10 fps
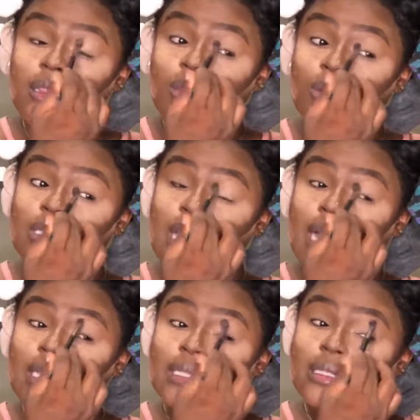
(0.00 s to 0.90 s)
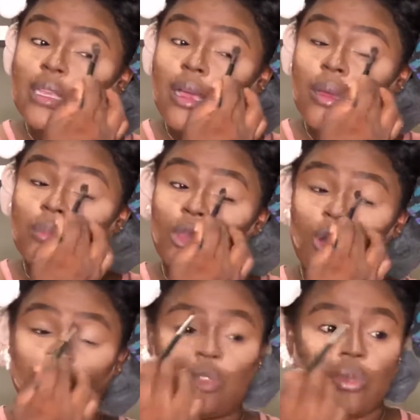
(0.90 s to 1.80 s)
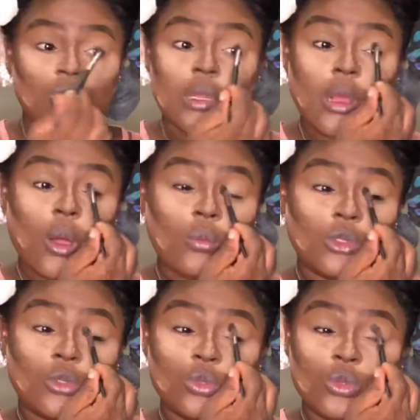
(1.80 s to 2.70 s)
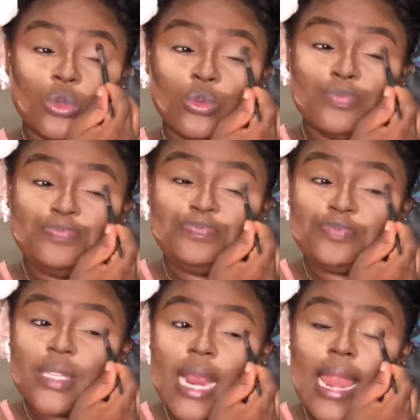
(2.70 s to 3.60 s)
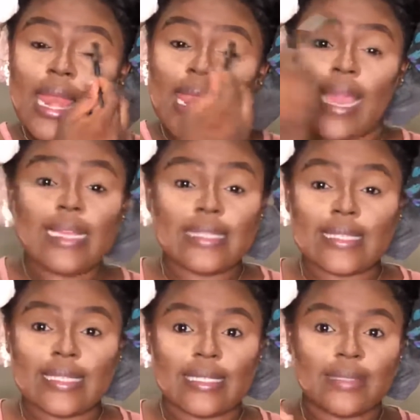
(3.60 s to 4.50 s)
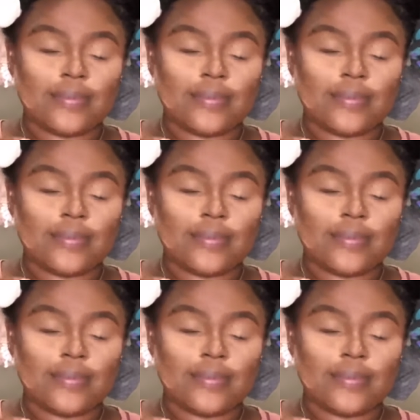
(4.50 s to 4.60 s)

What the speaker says: Those are your options when it comes to lighting.